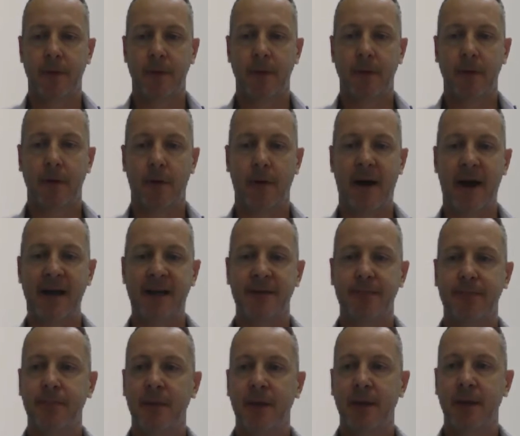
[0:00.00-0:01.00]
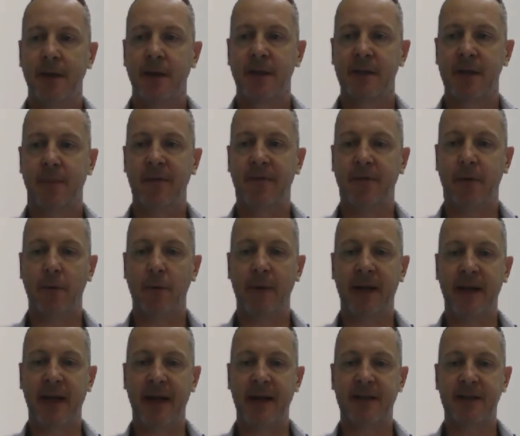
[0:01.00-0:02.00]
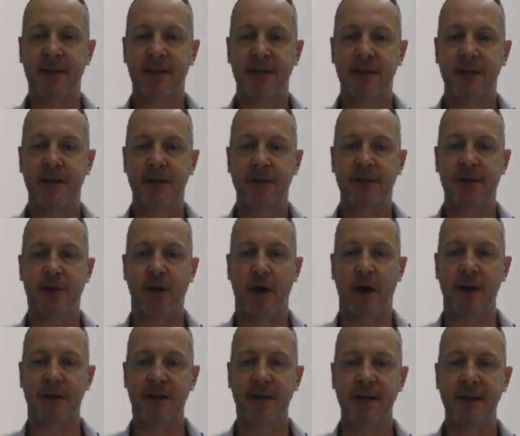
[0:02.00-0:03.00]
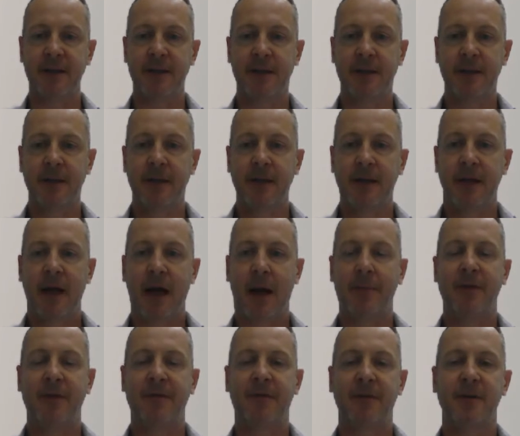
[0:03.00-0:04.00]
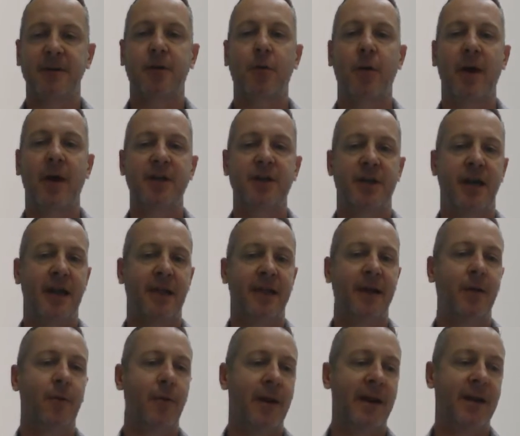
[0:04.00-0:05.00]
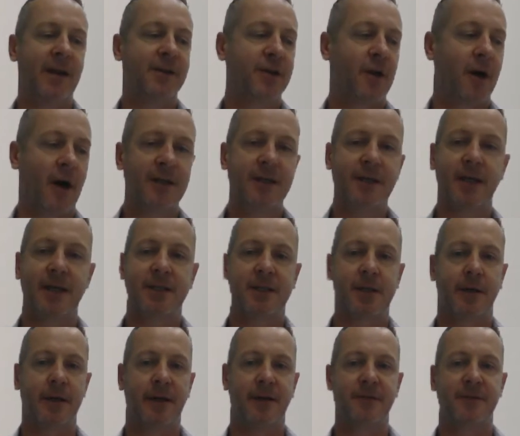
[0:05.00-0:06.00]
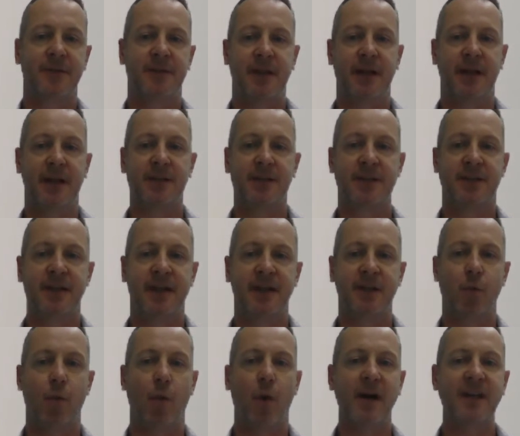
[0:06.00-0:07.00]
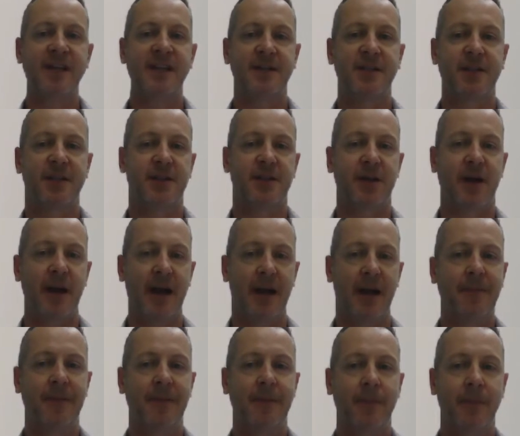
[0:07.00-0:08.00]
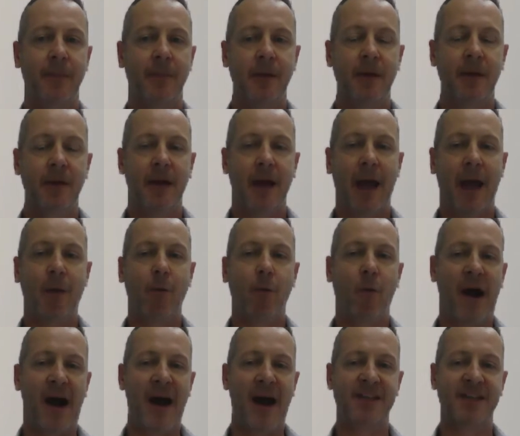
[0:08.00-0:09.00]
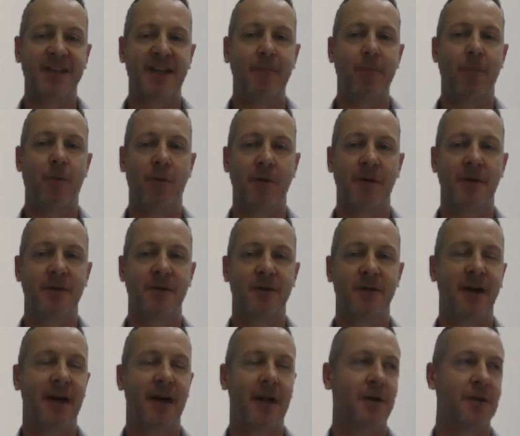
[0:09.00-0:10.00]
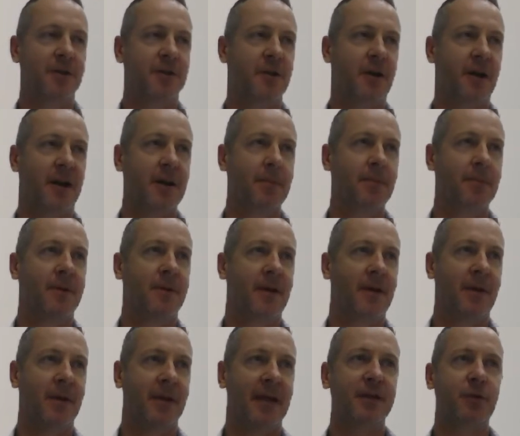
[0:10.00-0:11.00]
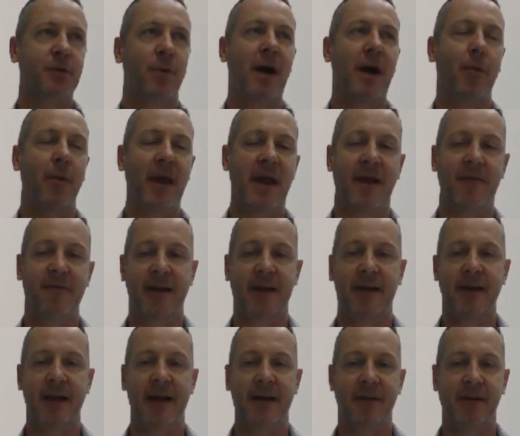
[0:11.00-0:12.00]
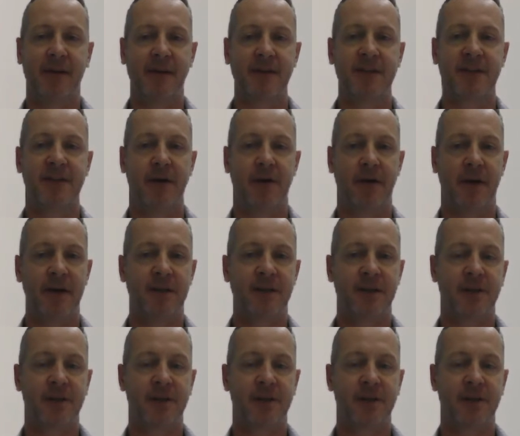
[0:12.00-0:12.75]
All right. So before we get started, the first question I think we need to ask ourselves is what is a startup and why is it important to value a startup? That's why we're having this series.